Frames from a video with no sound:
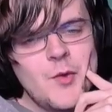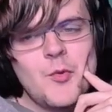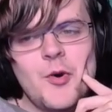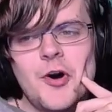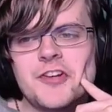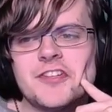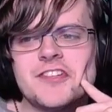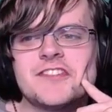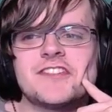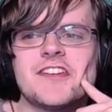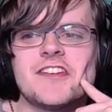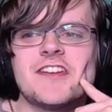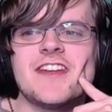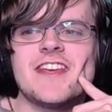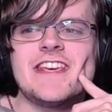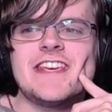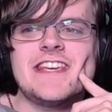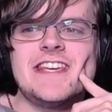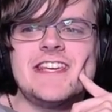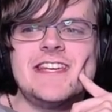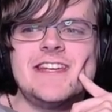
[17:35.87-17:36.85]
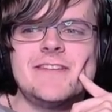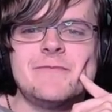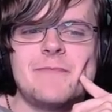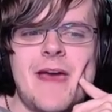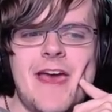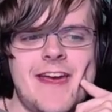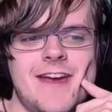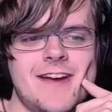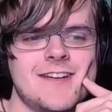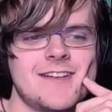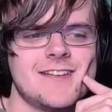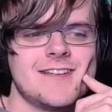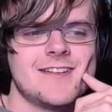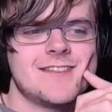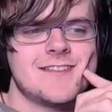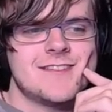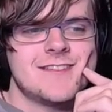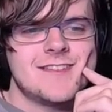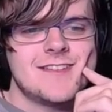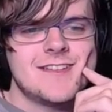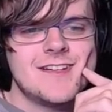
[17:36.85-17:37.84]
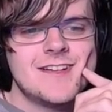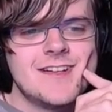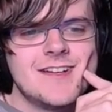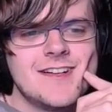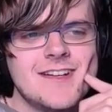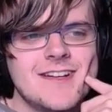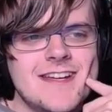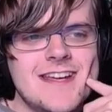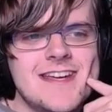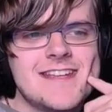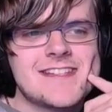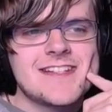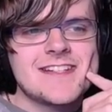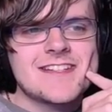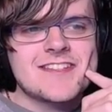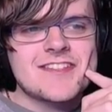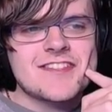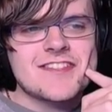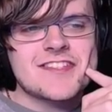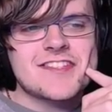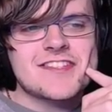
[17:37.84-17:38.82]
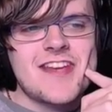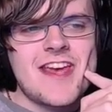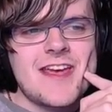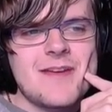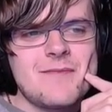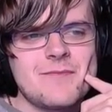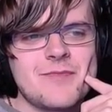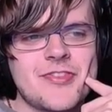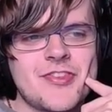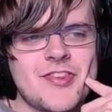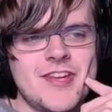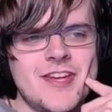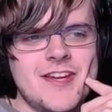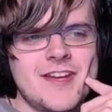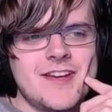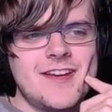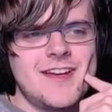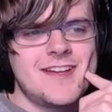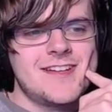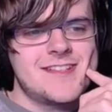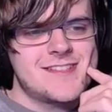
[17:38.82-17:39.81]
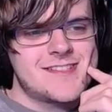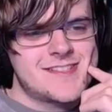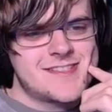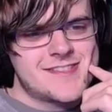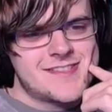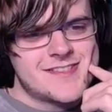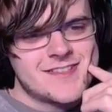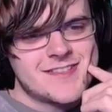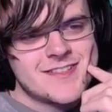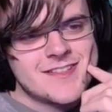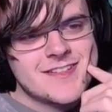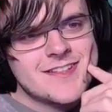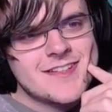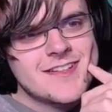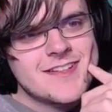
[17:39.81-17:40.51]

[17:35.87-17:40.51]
What is an email? Is it the same thing as...